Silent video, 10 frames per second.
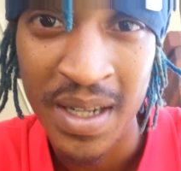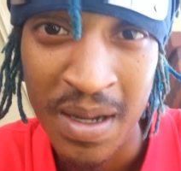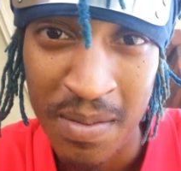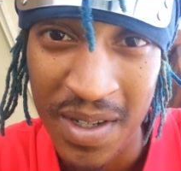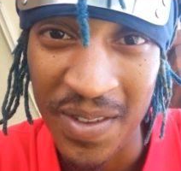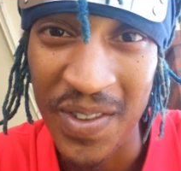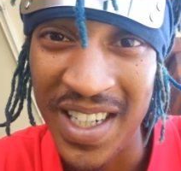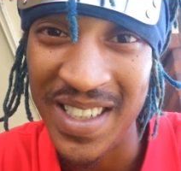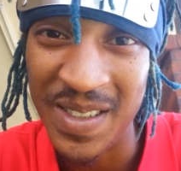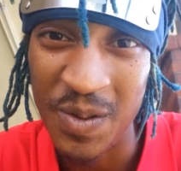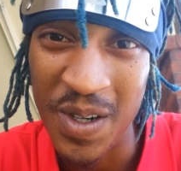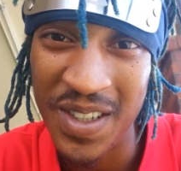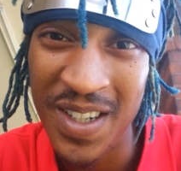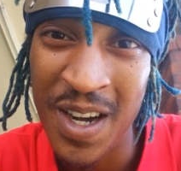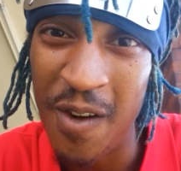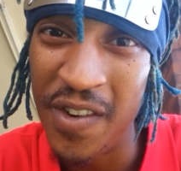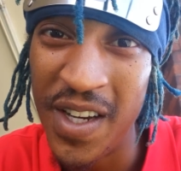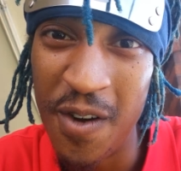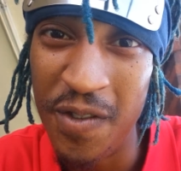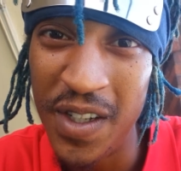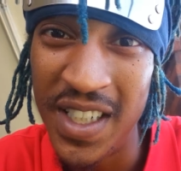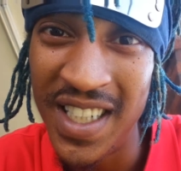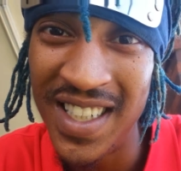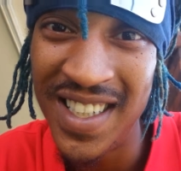Motherfuckers is worth coffee, no filter.